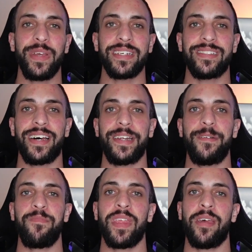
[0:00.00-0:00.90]
get
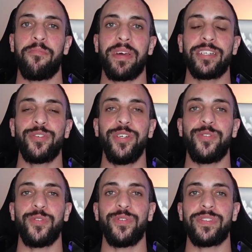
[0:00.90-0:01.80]
started, make sure you
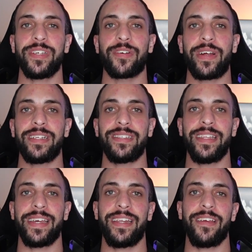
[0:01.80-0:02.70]
do stick around to
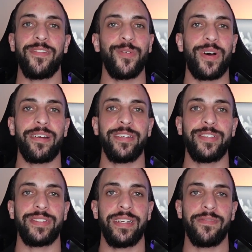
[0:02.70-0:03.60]
the end if you are
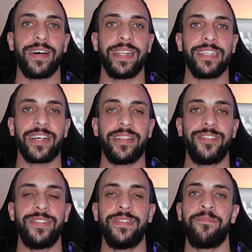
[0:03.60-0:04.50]
interested in funding
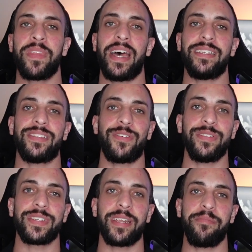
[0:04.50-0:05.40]
challenges, as there
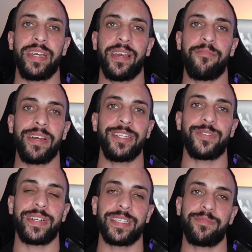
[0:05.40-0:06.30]
is going to be a major
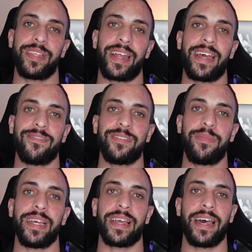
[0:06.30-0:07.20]
announcement that I have to
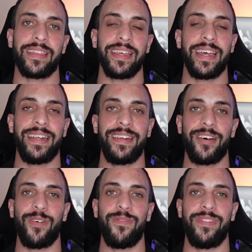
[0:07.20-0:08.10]
make at the end
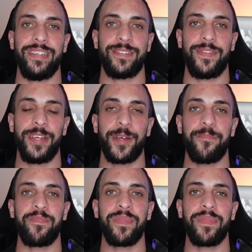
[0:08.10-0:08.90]
of this video.